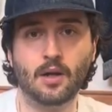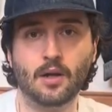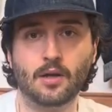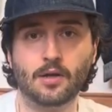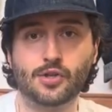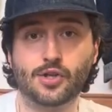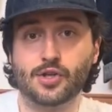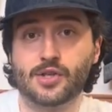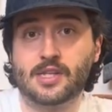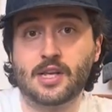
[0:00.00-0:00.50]

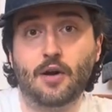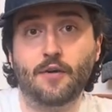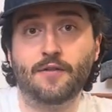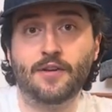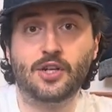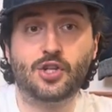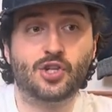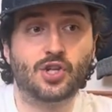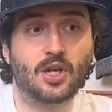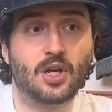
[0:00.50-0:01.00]
So
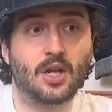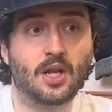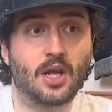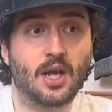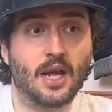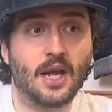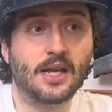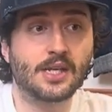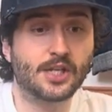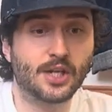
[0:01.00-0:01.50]
selvage
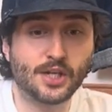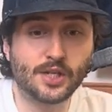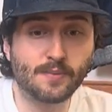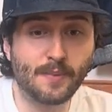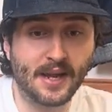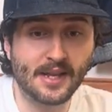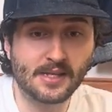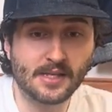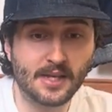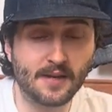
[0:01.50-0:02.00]
is
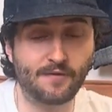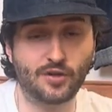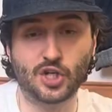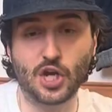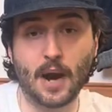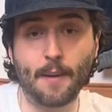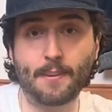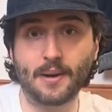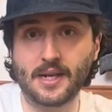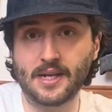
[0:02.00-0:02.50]
expensive.
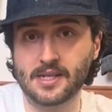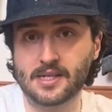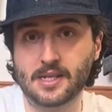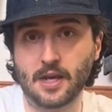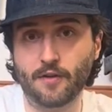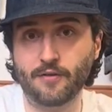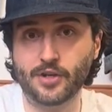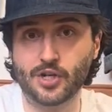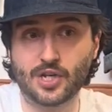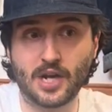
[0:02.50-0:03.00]
Japanese
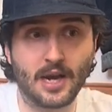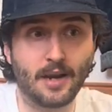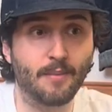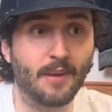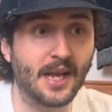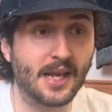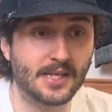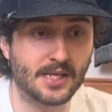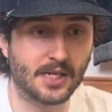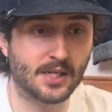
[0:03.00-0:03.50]
selvage denim
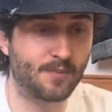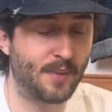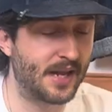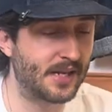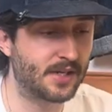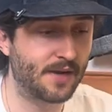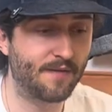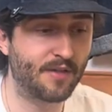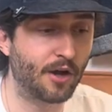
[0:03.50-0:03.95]
is expensive.